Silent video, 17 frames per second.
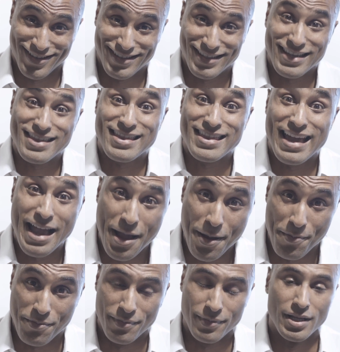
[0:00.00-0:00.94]
to
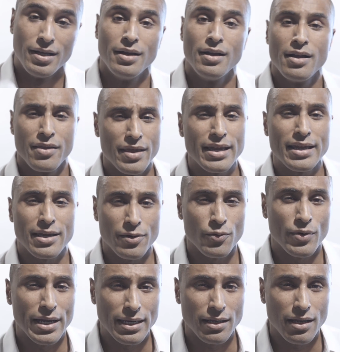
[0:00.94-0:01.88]
them they can
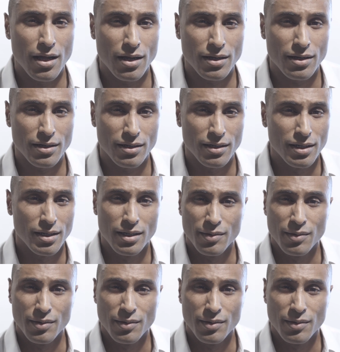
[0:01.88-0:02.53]
wait longer,